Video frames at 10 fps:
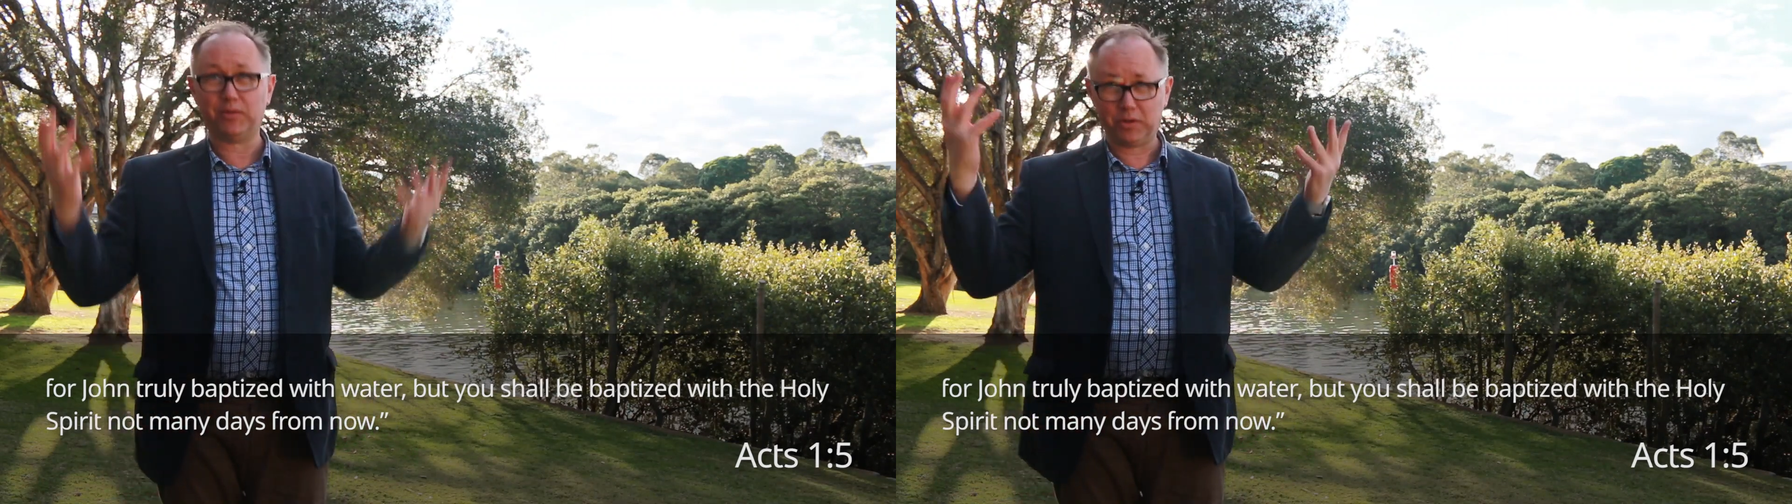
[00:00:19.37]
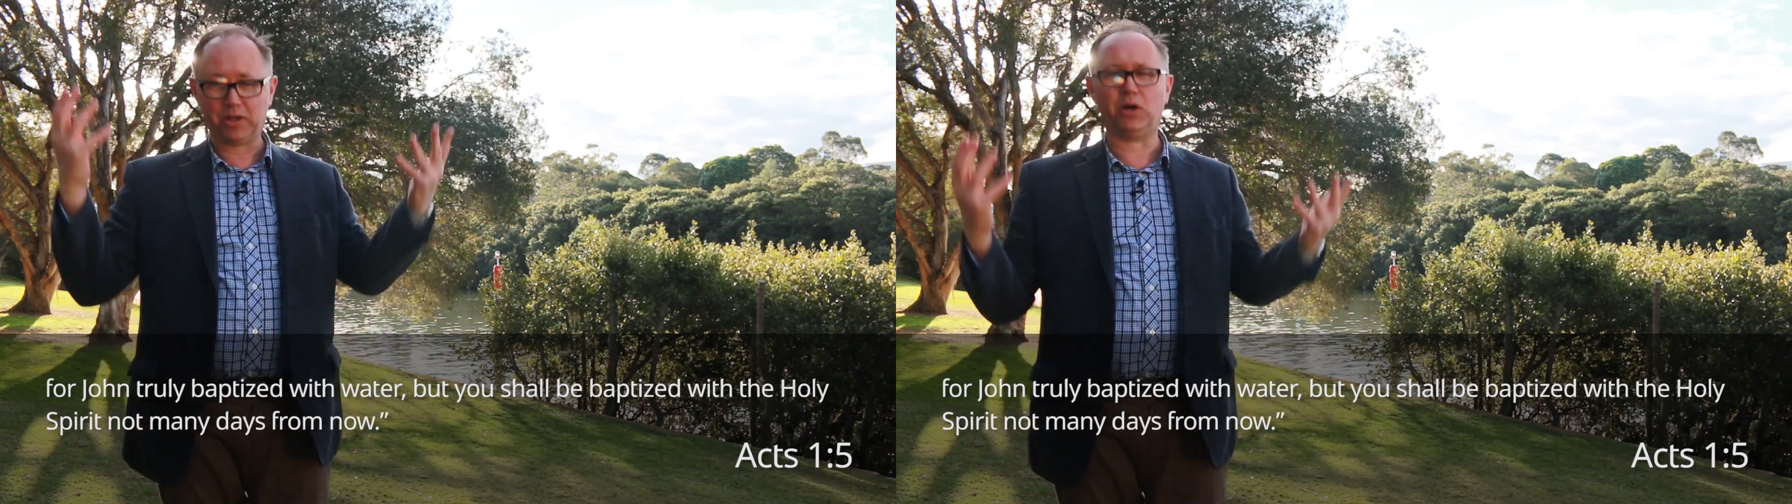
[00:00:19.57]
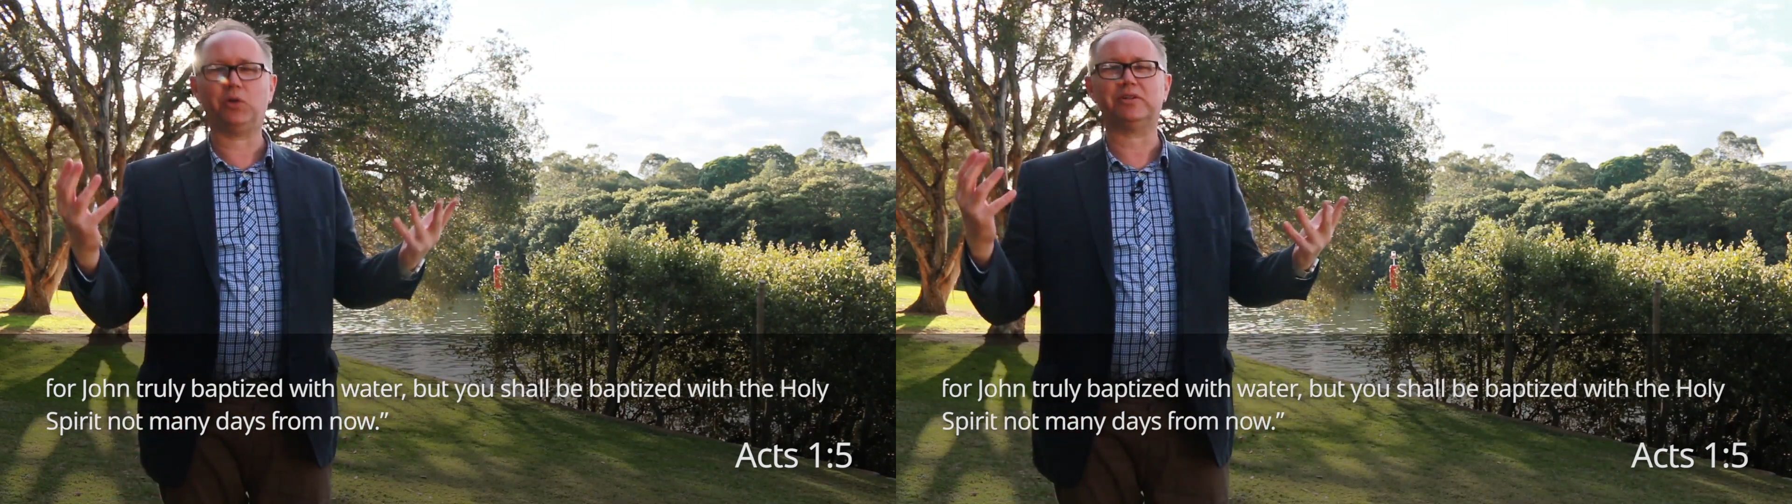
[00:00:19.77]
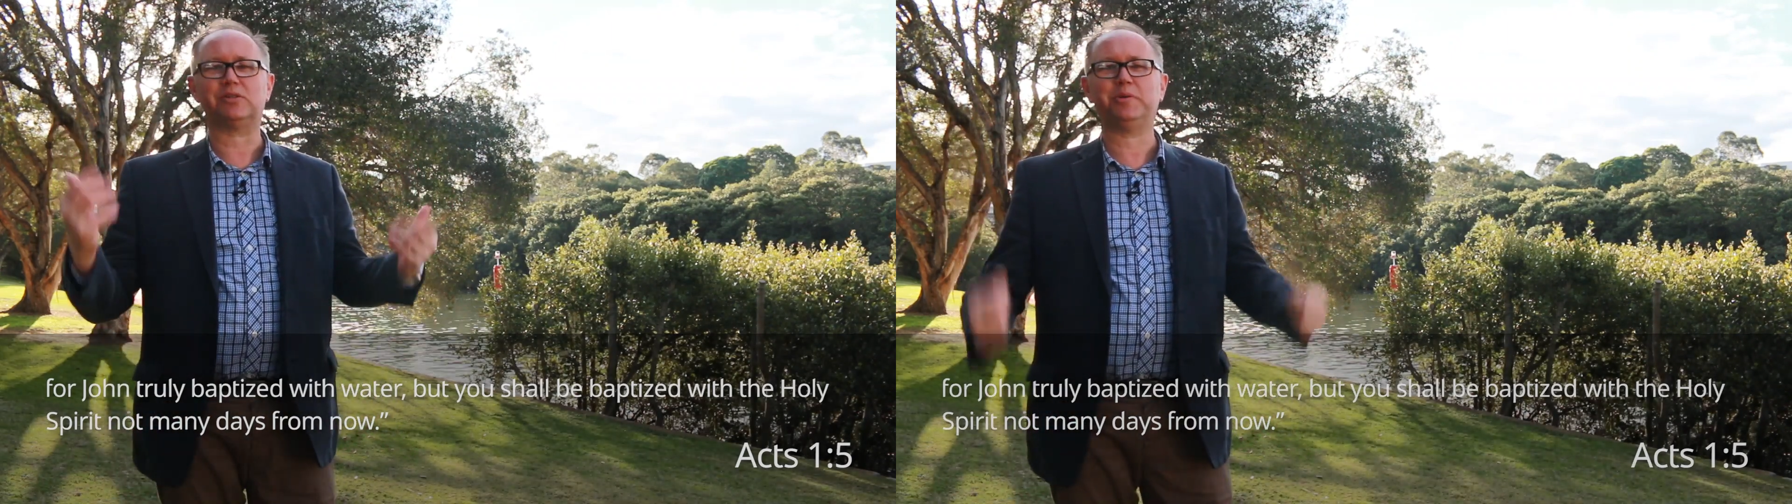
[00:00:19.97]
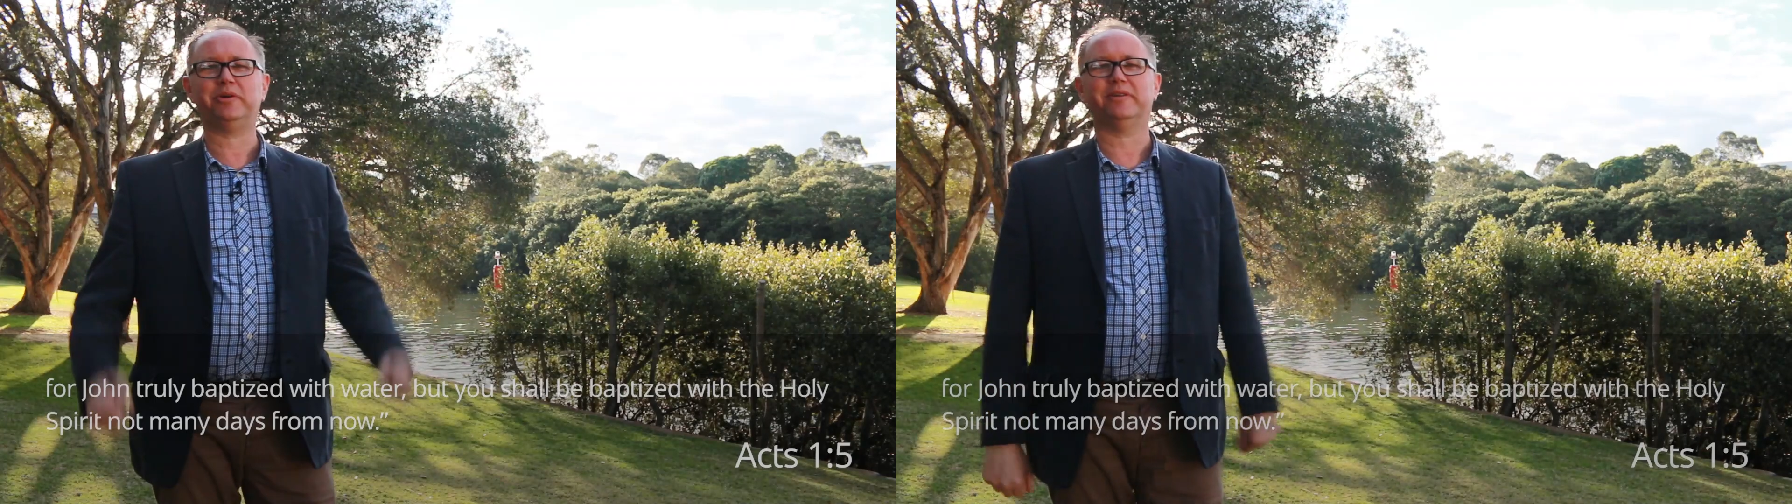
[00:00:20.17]
with the Holy
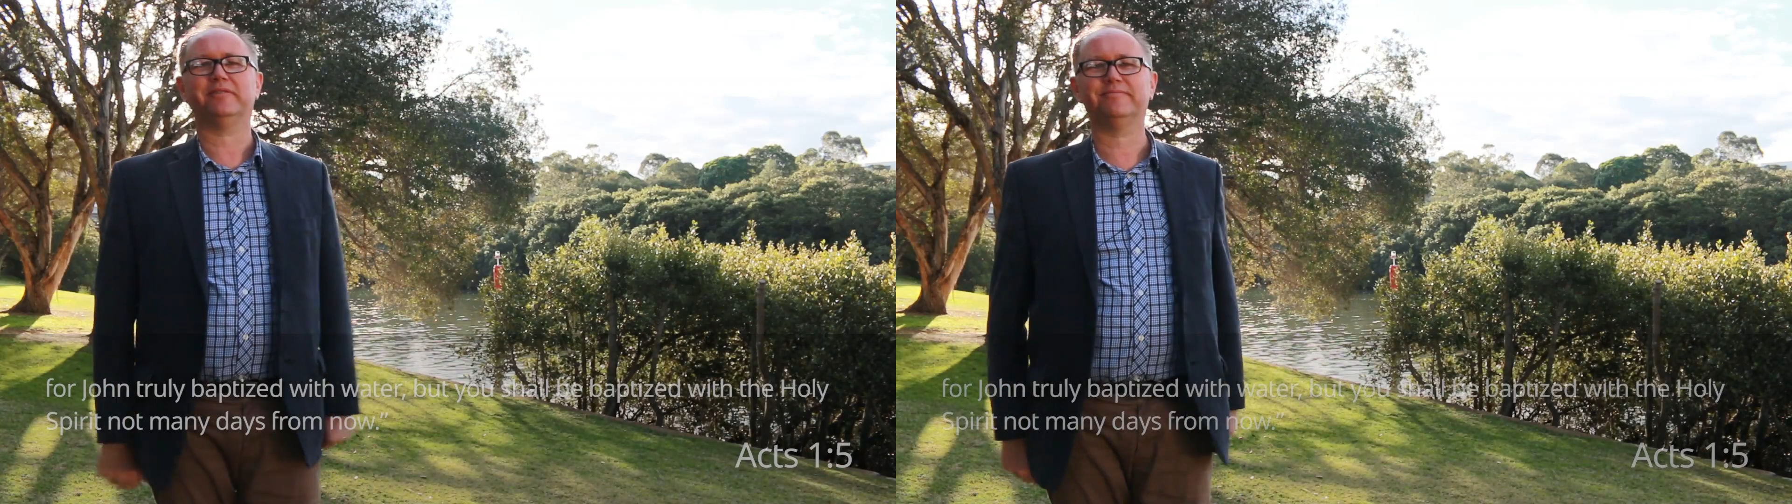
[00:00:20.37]
Spirit.